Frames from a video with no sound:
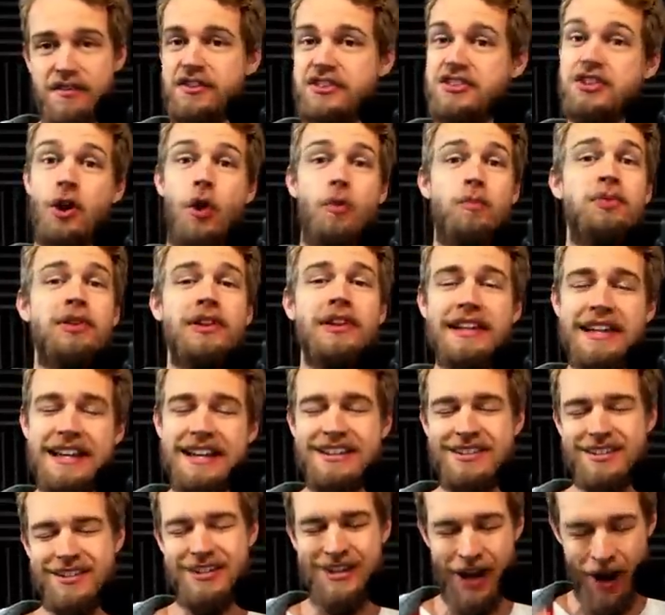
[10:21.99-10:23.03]
So
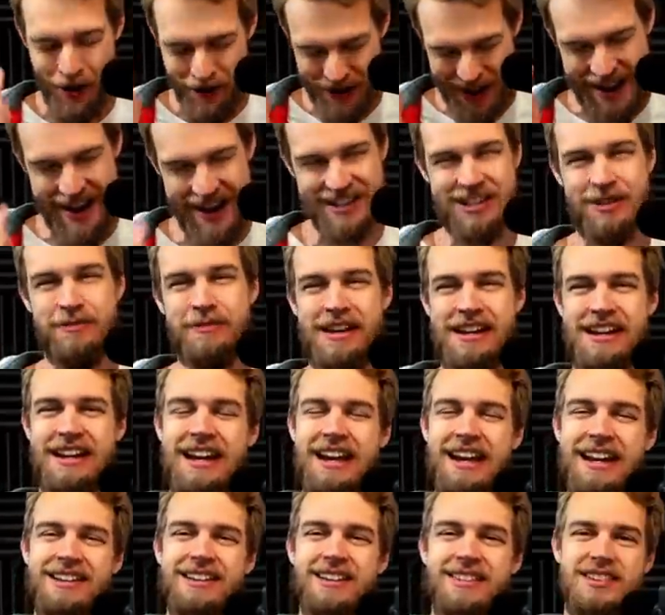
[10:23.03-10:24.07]
please don't ask me
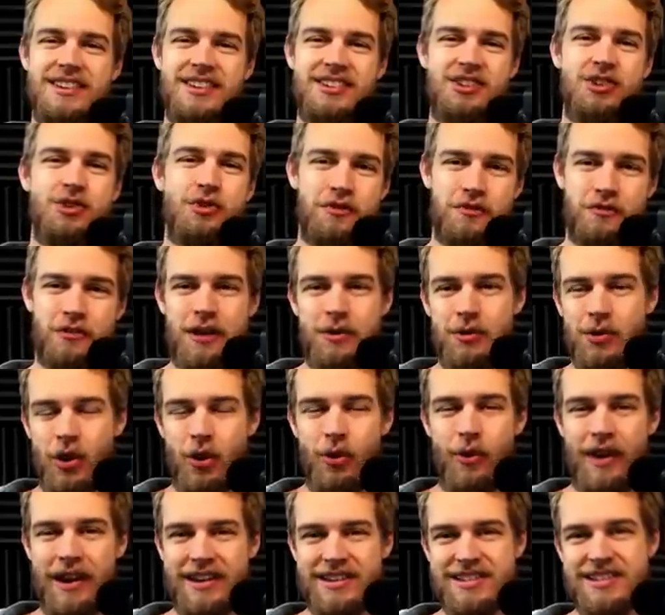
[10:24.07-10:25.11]
to send you a friend
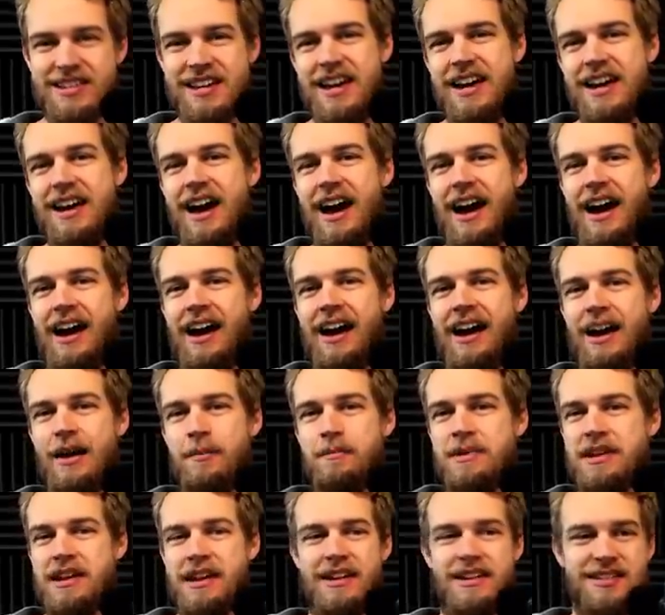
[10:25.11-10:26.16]
request uh,
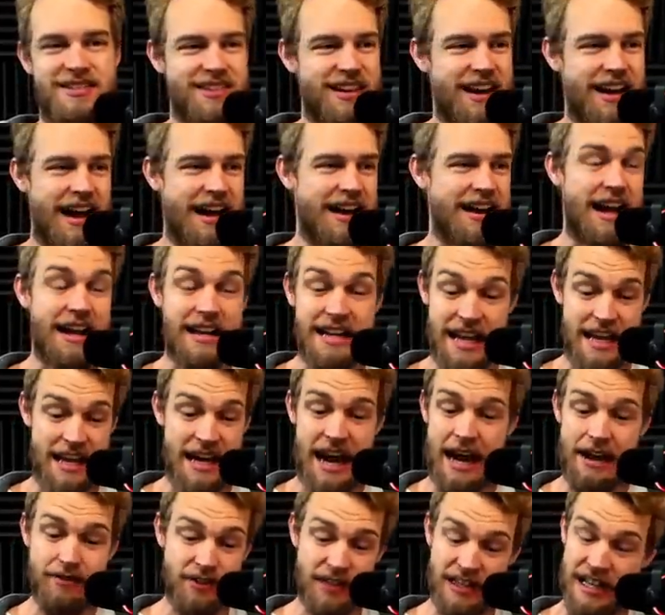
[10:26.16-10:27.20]
because, I, again,
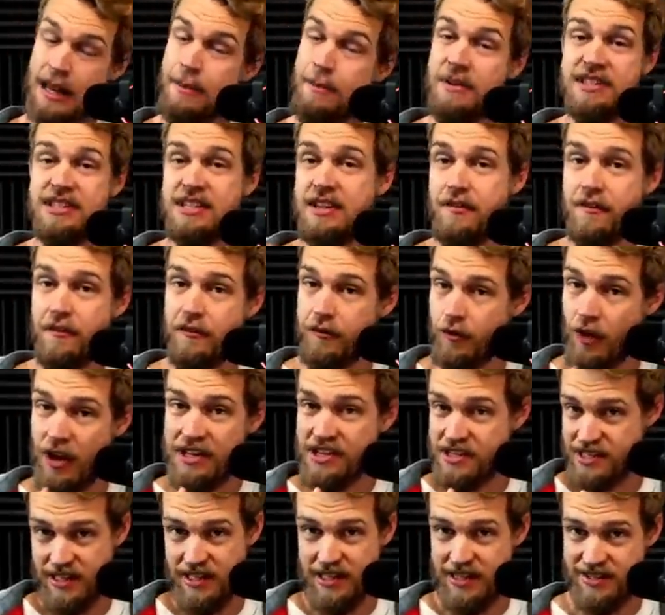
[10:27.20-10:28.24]
I have limited
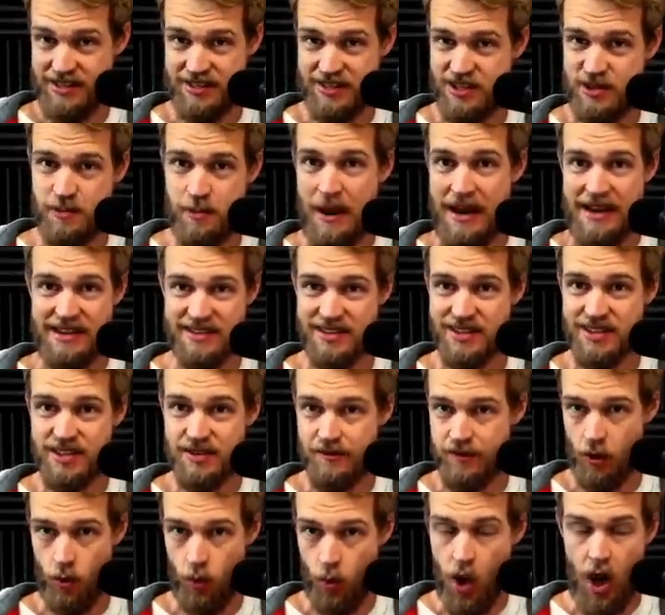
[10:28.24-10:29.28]
friends list spaces
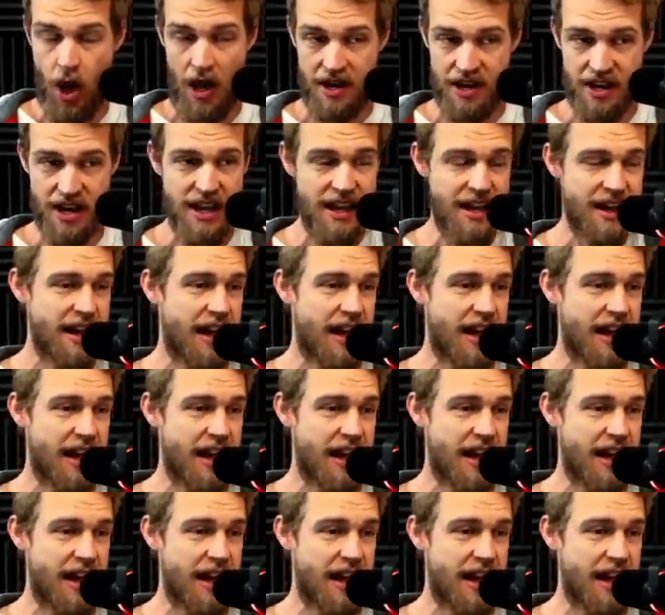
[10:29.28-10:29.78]
for one.